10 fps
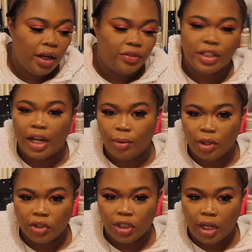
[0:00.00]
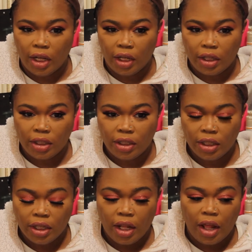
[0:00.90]
and then I went on there,
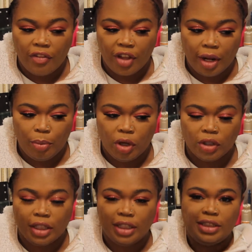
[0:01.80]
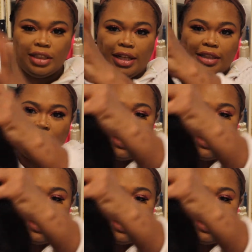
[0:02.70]
and then I bought this. It's